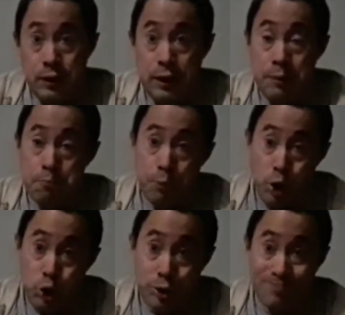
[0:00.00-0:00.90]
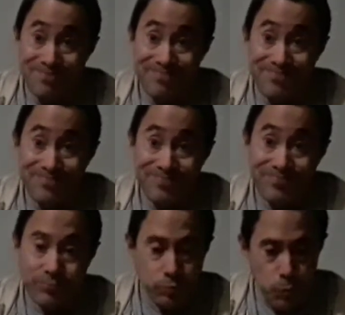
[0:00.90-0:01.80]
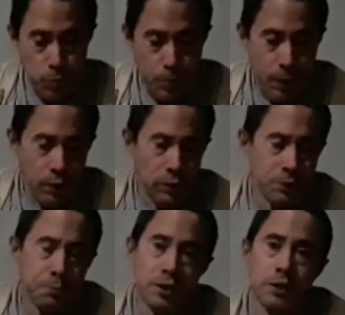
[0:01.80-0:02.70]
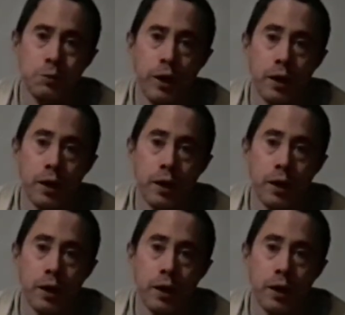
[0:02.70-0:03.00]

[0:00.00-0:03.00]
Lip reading: in person. Let's put it this way.